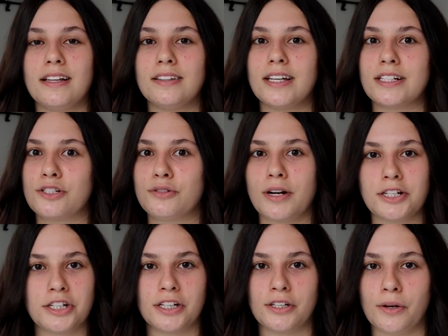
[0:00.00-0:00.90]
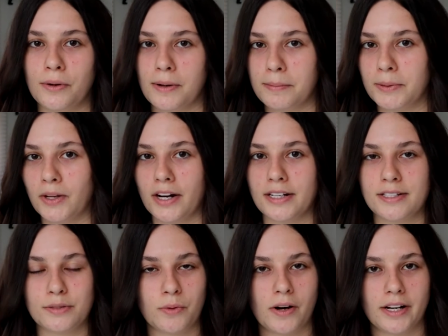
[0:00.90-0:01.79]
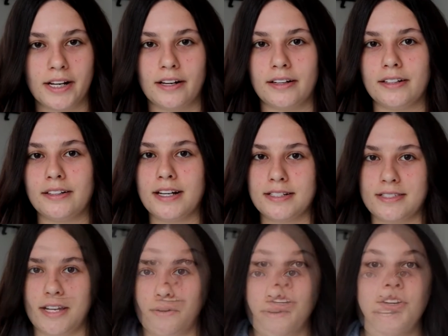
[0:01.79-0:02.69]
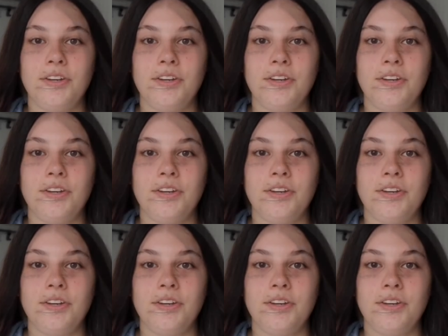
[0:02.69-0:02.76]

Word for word: like stretching, yoga, Pilates, walking, etc.